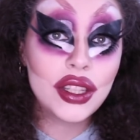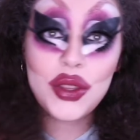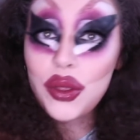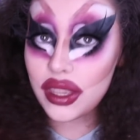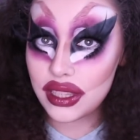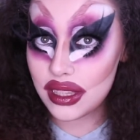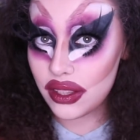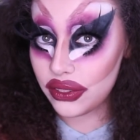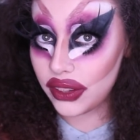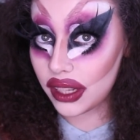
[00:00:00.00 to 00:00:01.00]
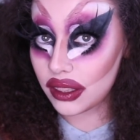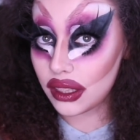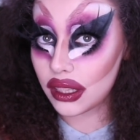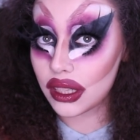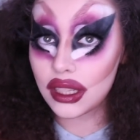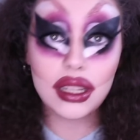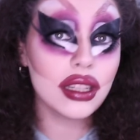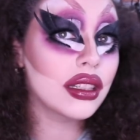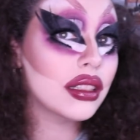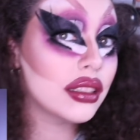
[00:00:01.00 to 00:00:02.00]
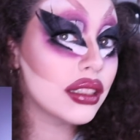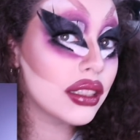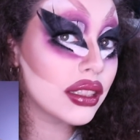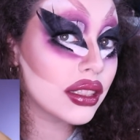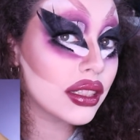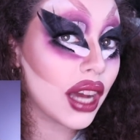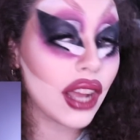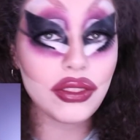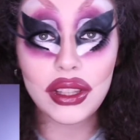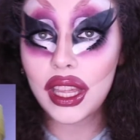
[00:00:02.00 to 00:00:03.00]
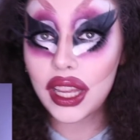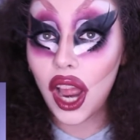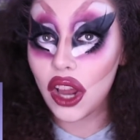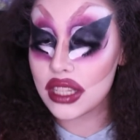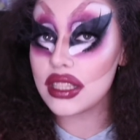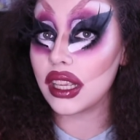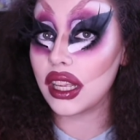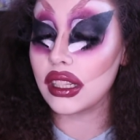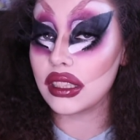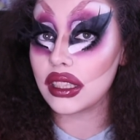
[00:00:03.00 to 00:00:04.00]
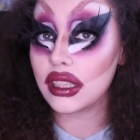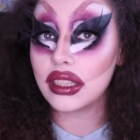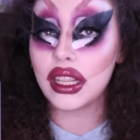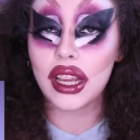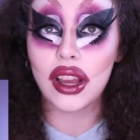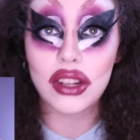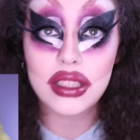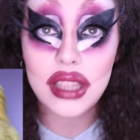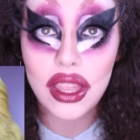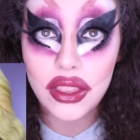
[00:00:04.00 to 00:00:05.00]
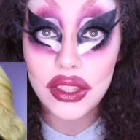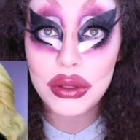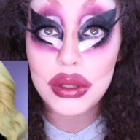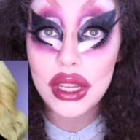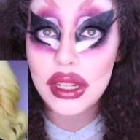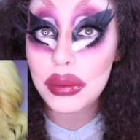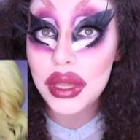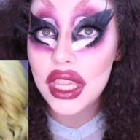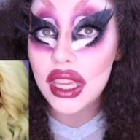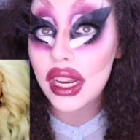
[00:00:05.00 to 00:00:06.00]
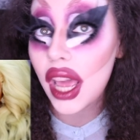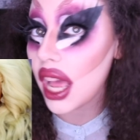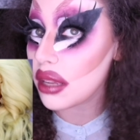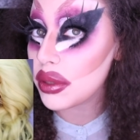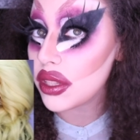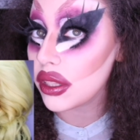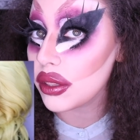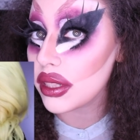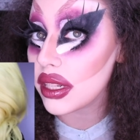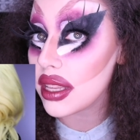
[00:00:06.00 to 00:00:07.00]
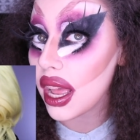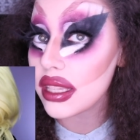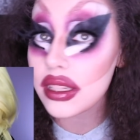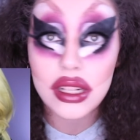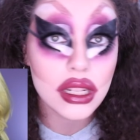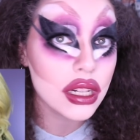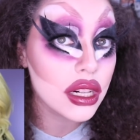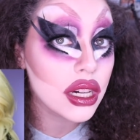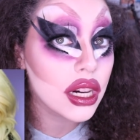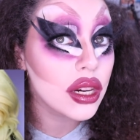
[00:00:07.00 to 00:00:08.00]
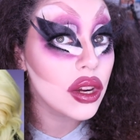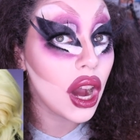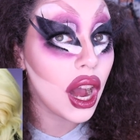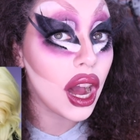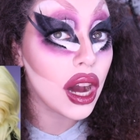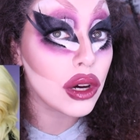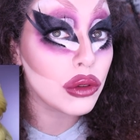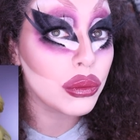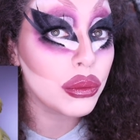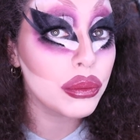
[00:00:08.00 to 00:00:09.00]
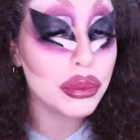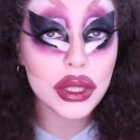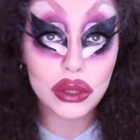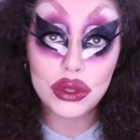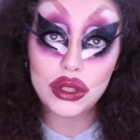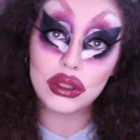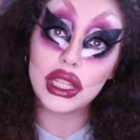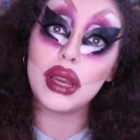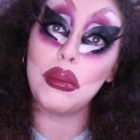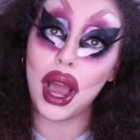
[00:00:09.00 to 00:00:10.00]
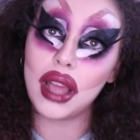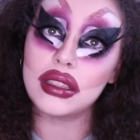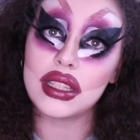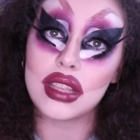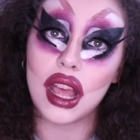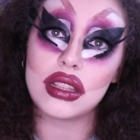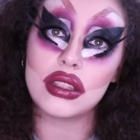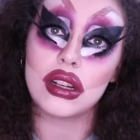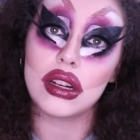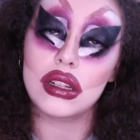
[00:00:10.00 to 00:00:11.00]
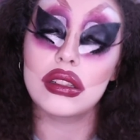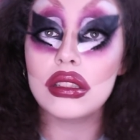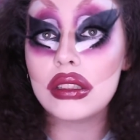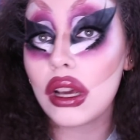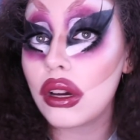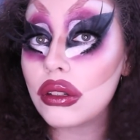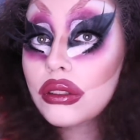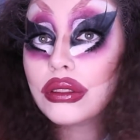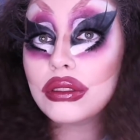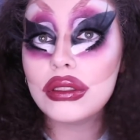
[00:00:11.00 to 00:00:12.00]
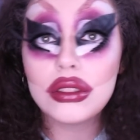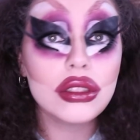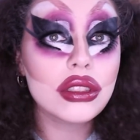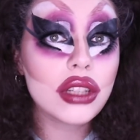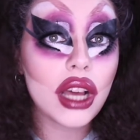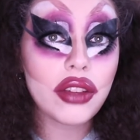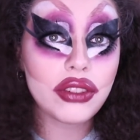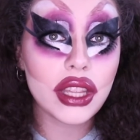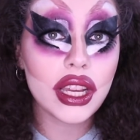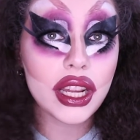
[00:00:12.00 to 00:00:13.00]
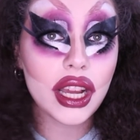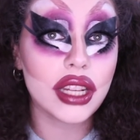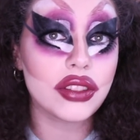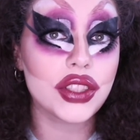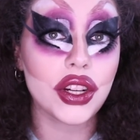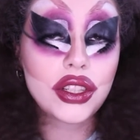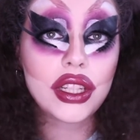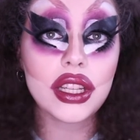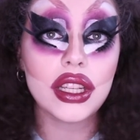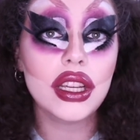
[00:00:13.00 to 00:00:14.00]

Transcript: So this is the final look. I feel like I honestly killed it. Like, honestly, I thought this was gonna be an absolute disaster. But it was only a mild disaster. So I feel like I kind of turned it.